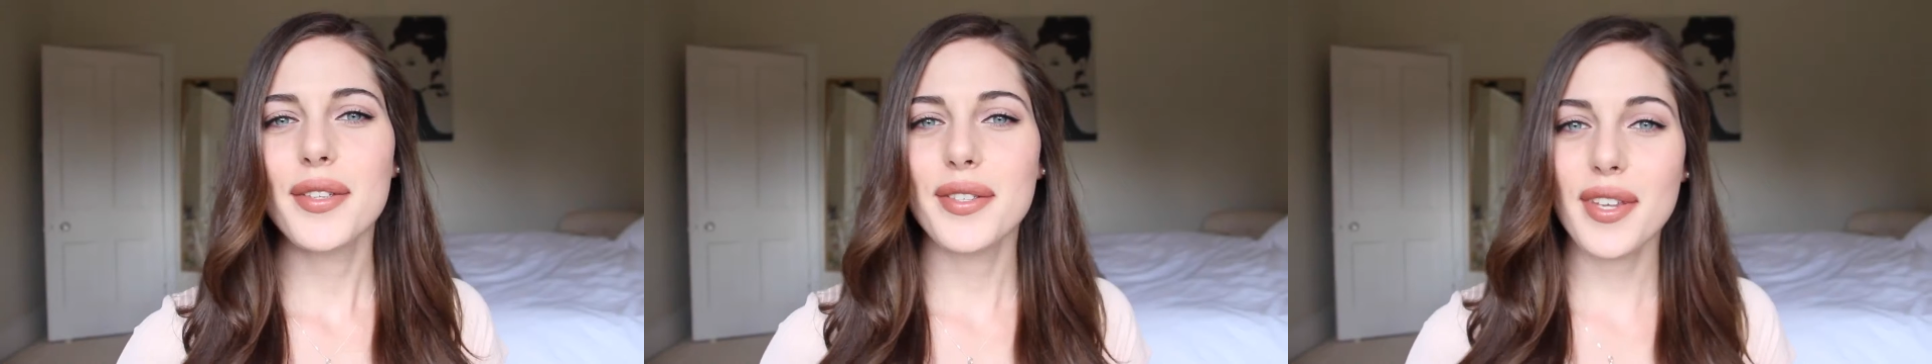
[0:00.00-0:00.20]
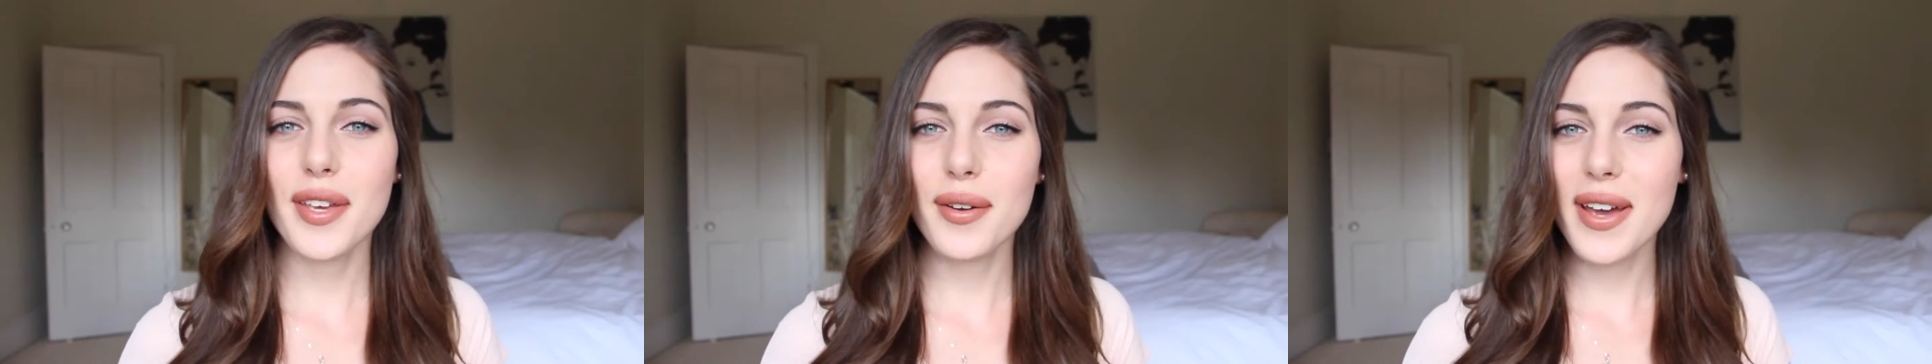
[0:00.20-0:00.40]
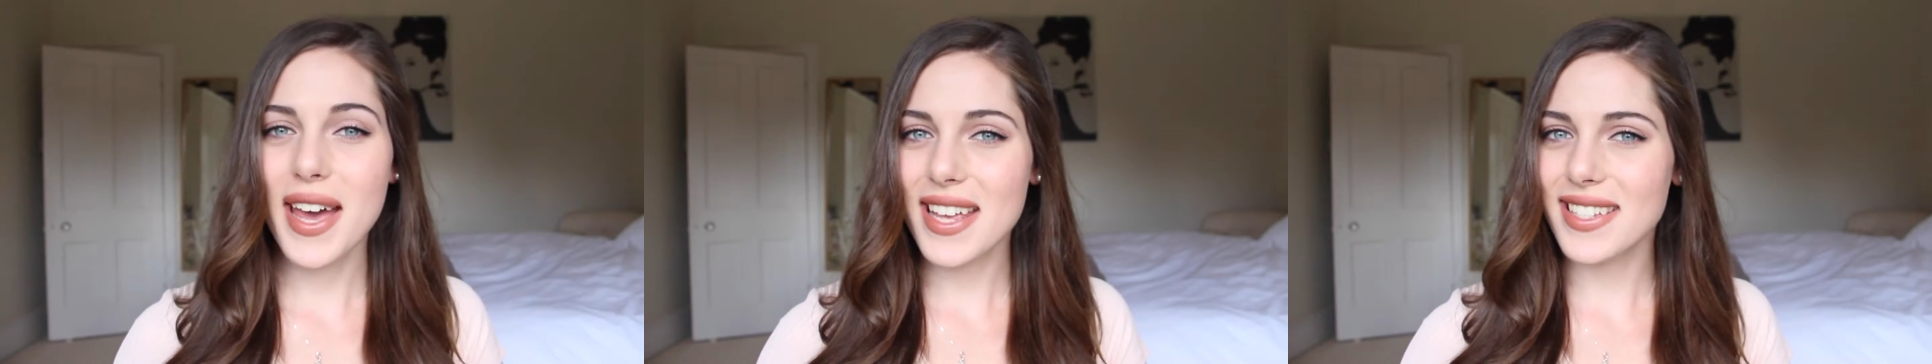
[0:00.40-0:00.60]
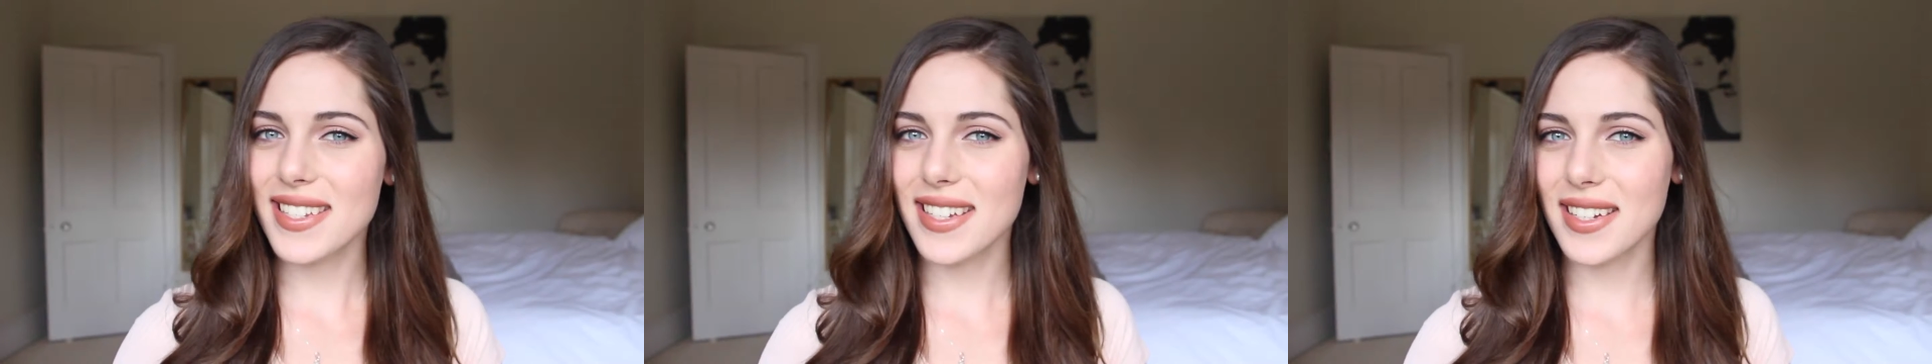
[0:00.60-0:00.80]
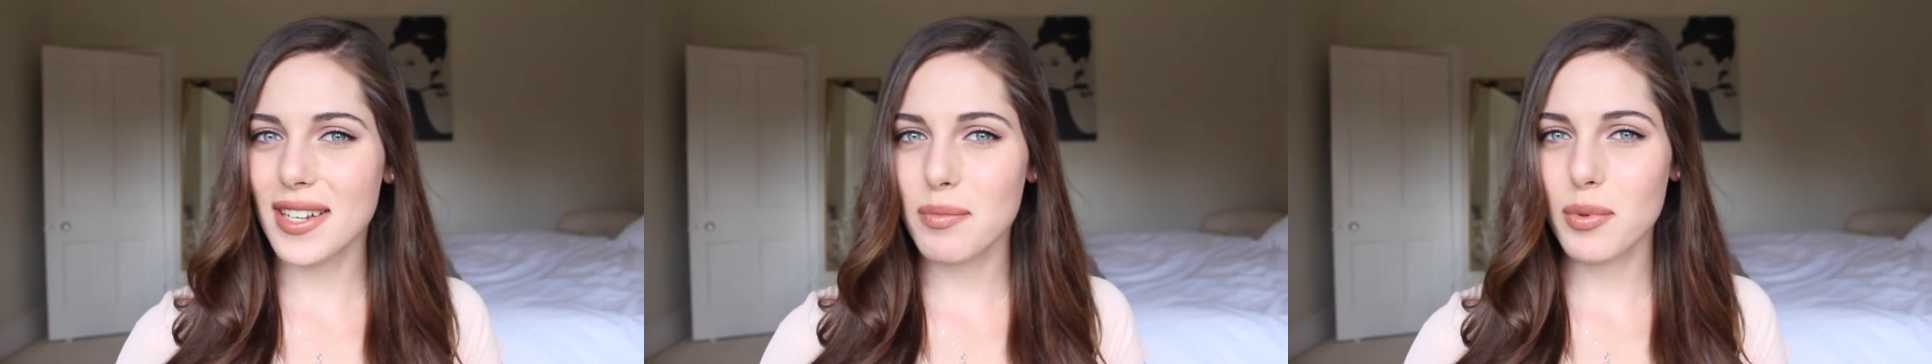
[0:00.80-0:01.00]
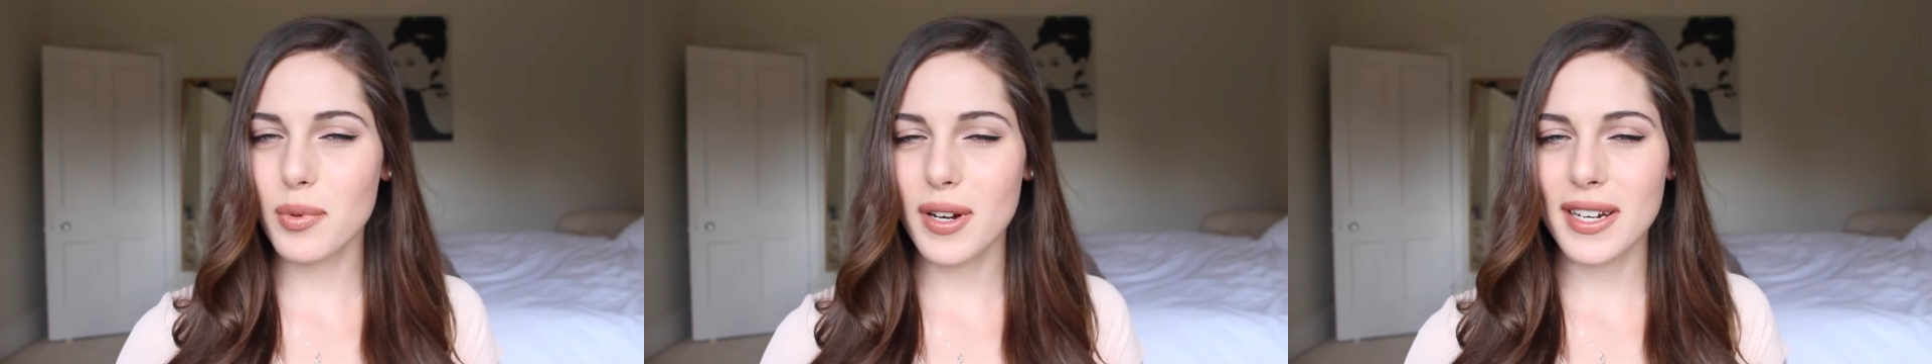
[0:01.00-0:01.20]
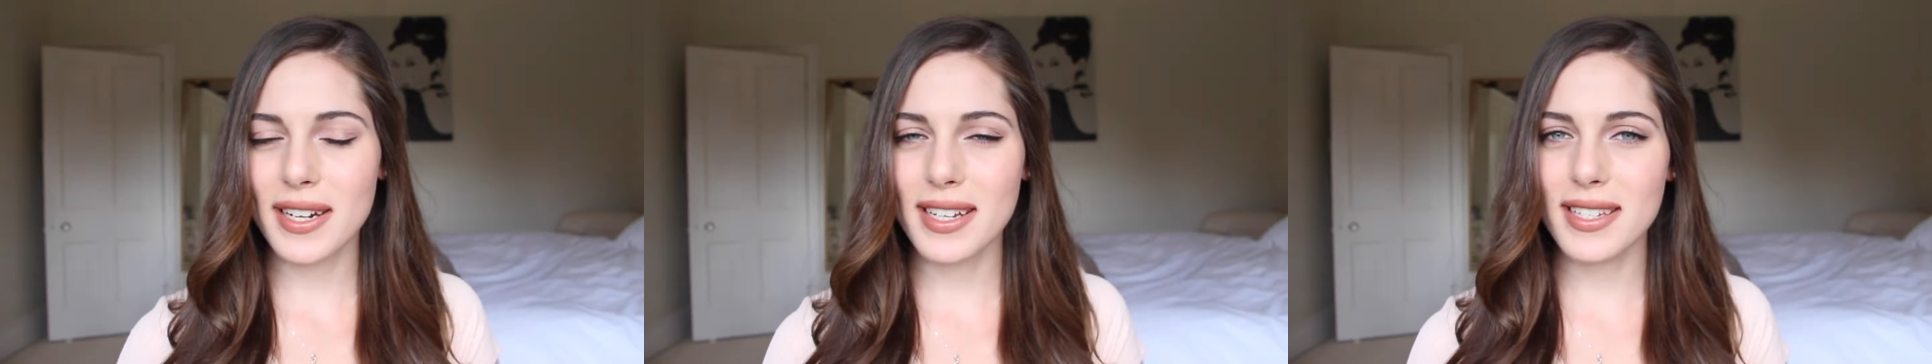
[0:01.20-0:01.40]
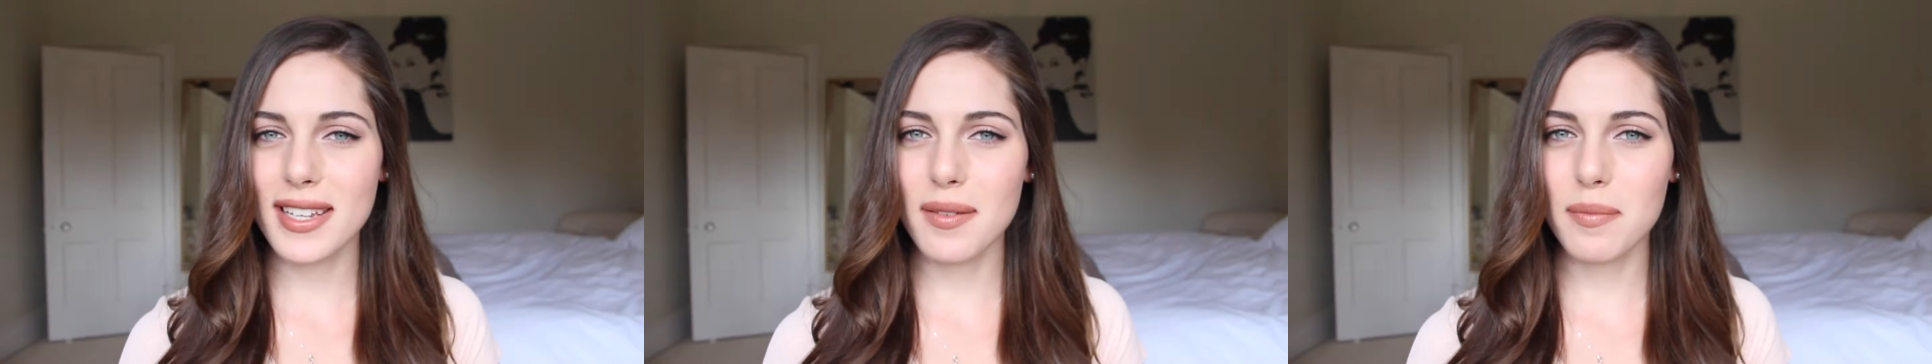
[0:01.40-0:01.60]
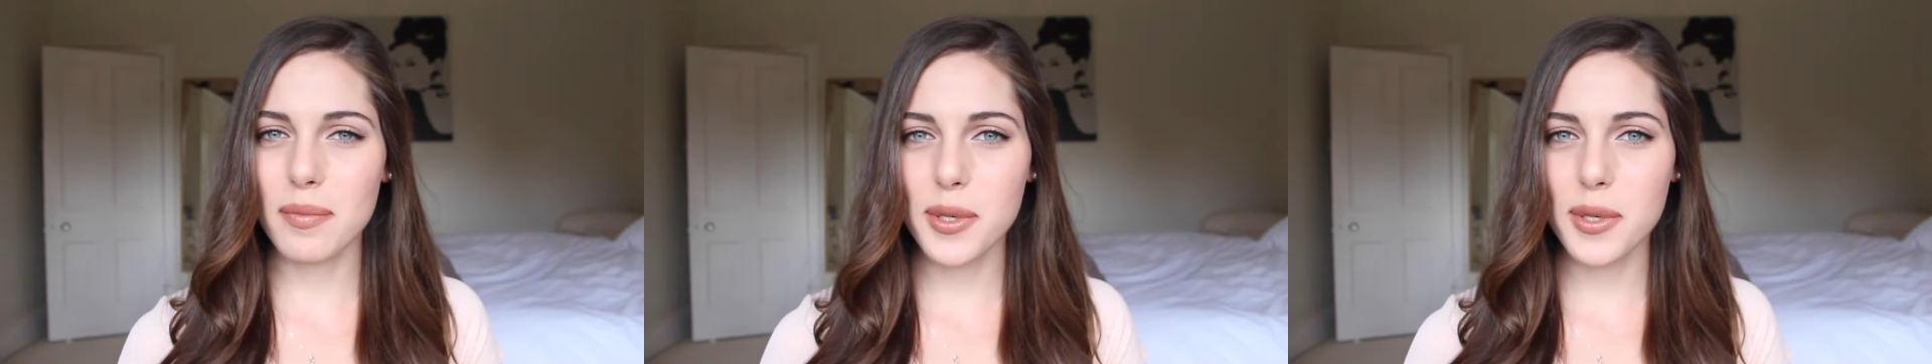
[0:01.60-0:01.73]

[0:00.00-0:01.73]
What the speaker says: So hairstyle number 1 is a